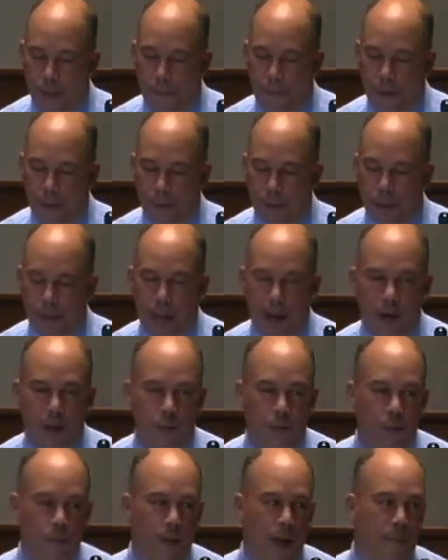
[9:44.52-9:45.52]
People can
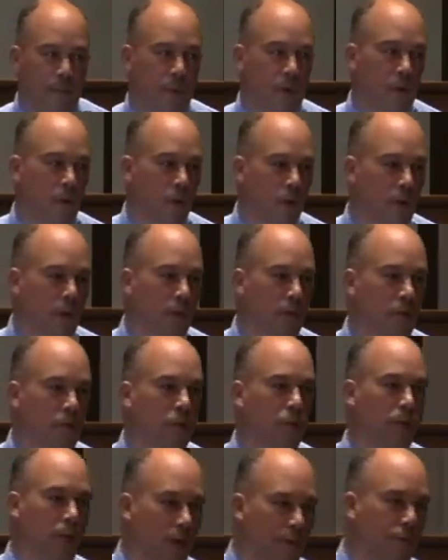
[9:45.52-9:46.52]
and will map their world, and they'll do
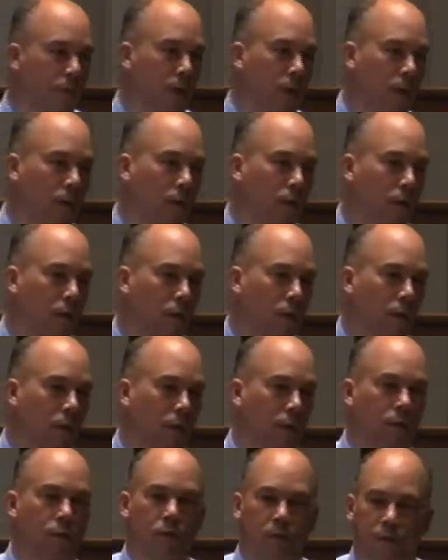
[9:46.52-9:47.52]
so carefully,
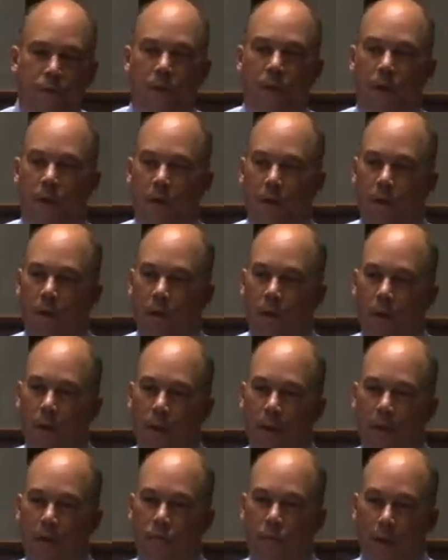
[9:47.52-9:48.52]
usefully, in a way
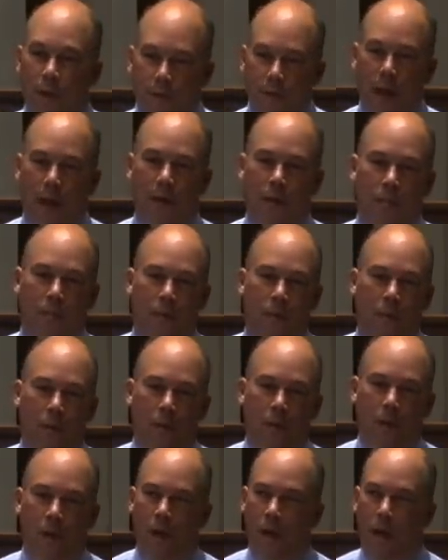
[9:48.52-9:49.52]
that's really valuable.
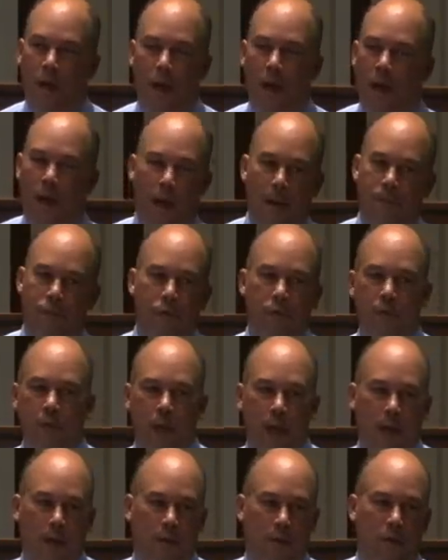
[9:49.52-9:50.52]
I've proven
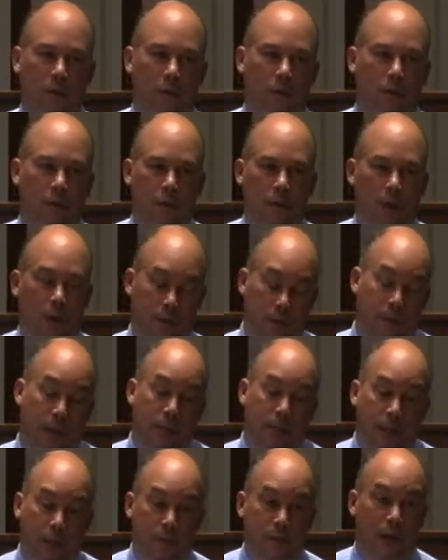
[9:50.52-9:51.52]
that to my
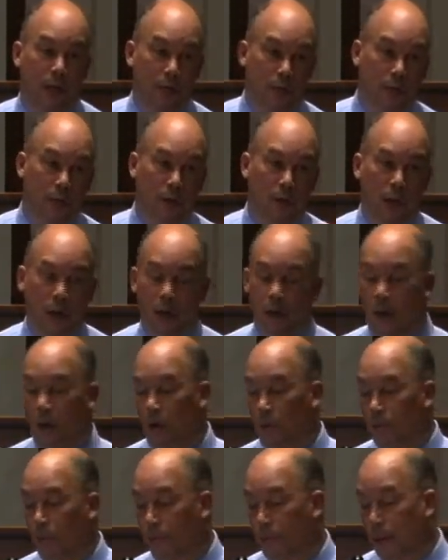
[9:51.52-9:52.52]
satisfaction,
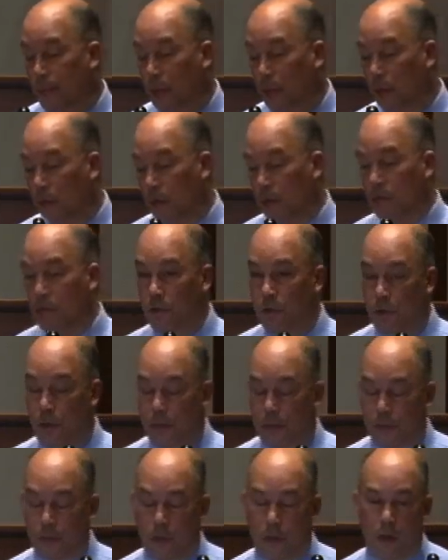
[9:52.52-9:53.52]
and maybe to yours. You
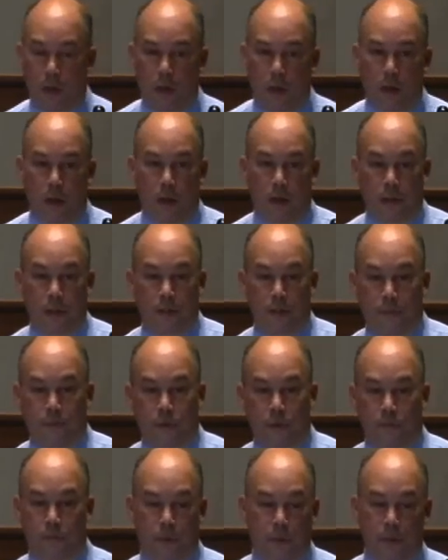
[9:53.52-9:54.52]
should at least if
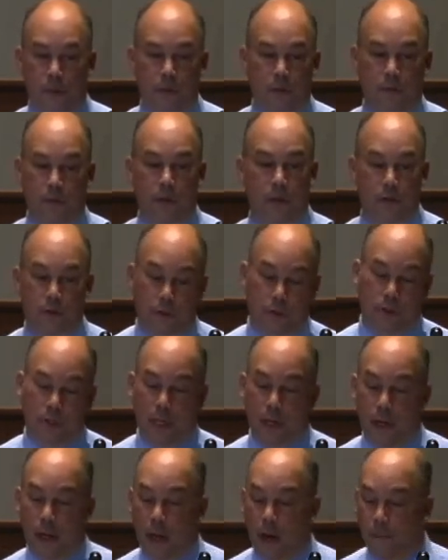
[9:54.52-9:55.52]
you disagree, you should
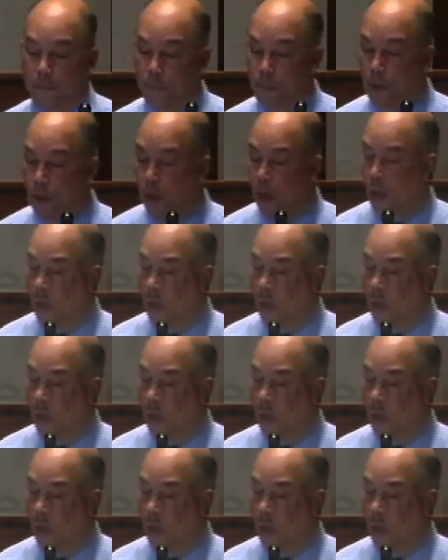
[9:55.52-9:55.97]
check it out.